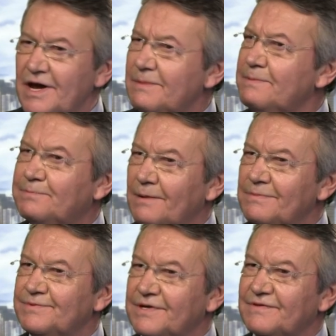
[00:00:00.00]
going to be
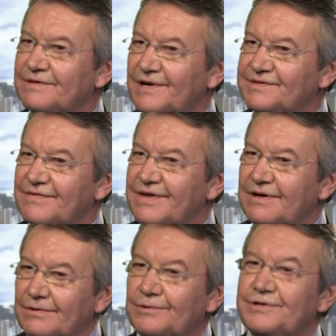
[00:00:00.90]
problems over the rest of the
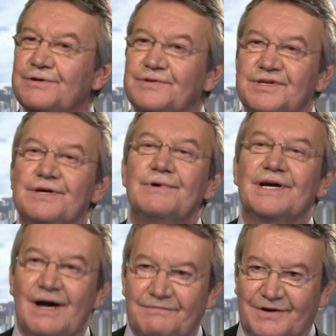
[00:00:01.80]
year, or do you see a
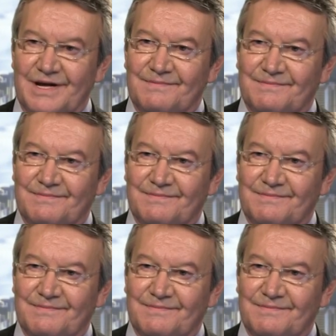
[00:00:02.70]
recovery?